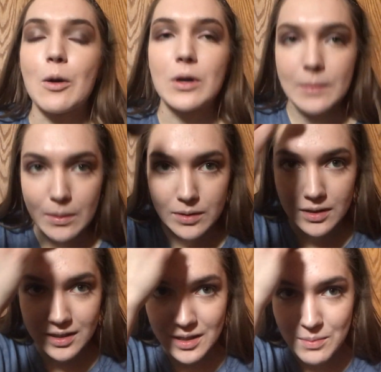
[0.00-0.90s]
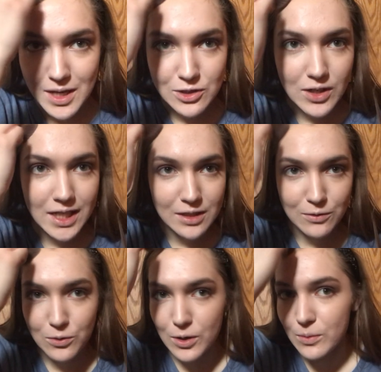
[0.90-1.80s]
want to be able to make sure I can
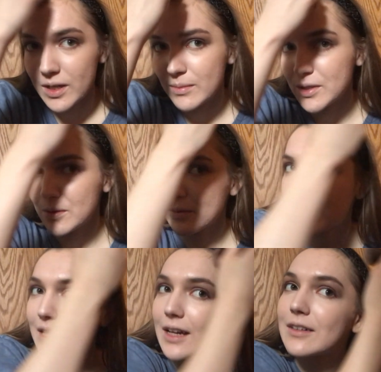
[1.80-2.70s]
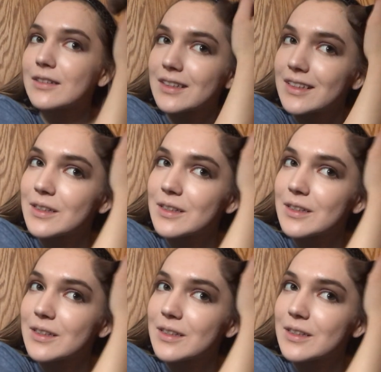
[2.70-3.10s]
afford what I'm doing right now.